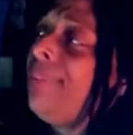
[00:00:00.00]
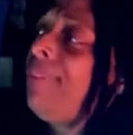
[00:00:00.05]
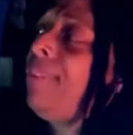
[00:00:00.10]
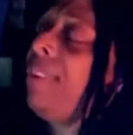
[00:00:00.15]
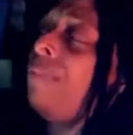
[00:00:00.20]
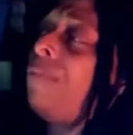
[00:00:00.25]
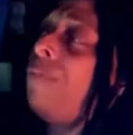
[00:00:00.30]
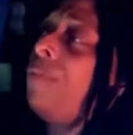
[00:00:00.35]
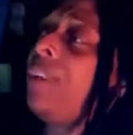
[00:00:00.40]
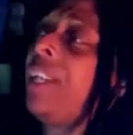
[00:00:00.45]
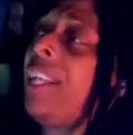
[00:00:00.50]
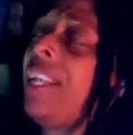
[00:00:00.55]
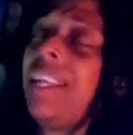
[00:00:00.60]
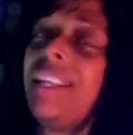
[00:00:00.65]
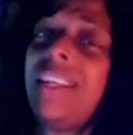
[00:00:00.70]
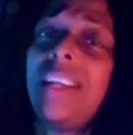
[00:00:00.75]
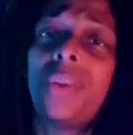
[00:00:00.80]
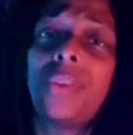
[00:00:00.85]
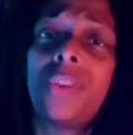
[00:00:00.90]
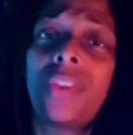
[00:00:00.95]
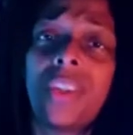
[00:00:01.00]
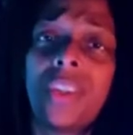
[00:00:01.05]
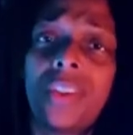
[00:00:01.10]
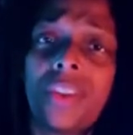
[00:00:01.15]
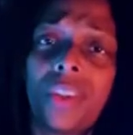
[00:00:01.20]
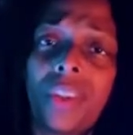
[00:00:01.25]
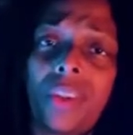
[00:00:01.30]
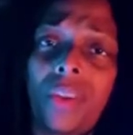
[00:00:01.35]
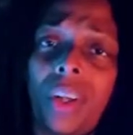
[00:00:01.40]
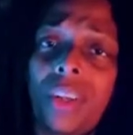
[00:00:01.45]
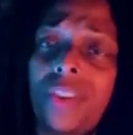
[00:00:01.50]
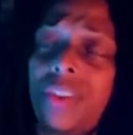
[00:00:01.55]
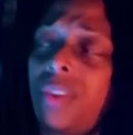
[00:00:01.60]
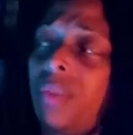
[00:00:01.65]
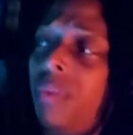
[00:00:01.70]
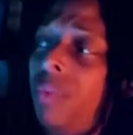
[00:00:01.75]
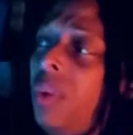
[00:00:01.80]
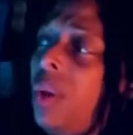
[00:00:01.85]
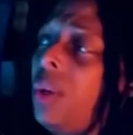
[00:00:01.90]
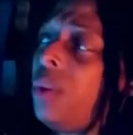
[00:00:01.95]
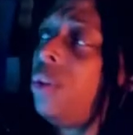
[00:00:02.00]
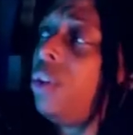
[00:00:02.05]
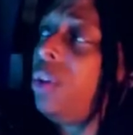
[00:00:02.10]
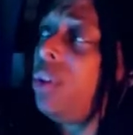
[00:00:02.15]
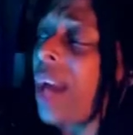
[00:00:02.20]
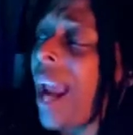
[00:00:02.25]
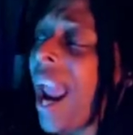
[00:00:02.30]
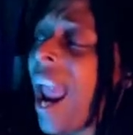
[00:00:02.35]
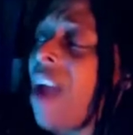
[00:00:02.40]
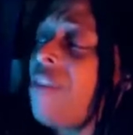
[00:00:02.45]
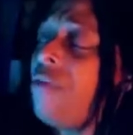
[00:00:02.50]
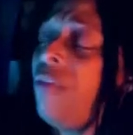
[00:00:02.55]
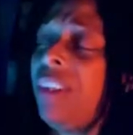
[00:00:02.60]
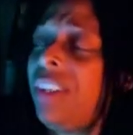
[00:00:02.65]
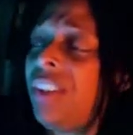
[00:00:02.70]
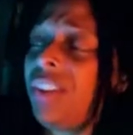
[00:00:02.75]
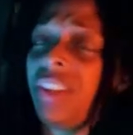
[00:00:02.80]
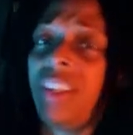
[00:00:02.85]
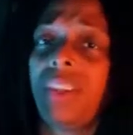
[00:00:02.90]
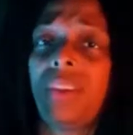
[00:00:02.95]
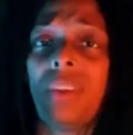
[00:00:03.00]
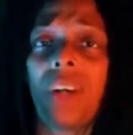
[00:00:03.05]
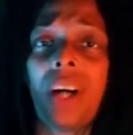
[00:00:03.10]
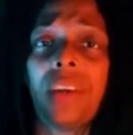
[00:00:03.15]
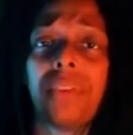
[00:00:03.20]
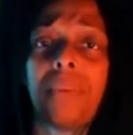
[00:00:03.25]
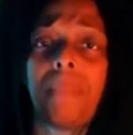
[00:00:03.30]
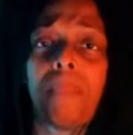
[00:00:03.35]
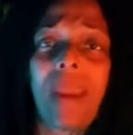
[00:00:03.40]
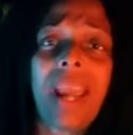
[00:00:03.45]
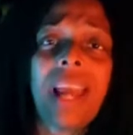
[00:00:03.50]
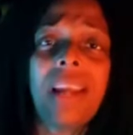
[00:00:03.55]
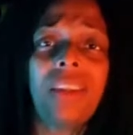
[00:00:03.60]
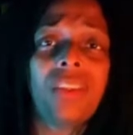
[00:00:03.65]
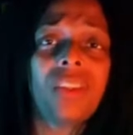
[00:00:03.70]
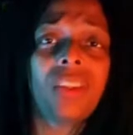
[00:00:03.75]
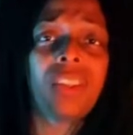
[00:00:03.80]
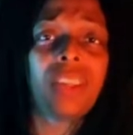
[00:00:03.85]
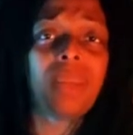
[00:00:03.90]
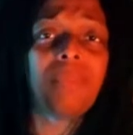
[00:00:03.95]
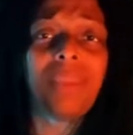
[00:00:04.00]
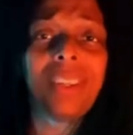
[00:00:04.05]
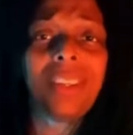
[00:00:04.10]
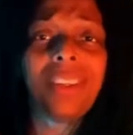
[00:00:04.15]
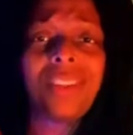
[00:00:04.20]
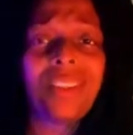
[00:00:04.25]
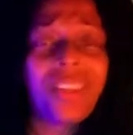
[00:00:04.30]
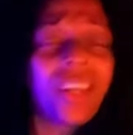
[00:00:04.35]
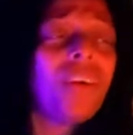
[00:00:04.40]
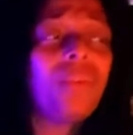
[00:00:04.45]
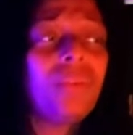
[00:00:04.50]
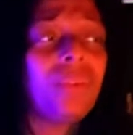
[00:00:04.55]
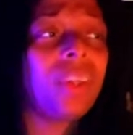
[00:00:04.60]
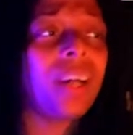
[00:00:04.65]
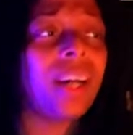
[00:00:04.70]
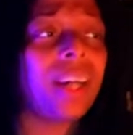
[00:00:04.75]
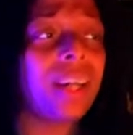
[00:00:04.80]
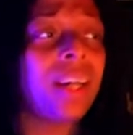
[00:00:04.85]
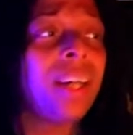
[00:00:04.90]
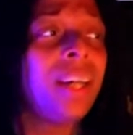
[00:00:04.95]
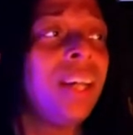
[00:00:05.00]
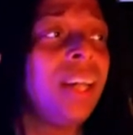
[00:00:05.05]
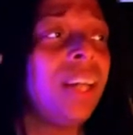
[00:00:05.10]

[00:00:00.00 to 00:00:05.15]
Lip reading: the freaking Nelsons across the road, who every single other band is attempting to sound like,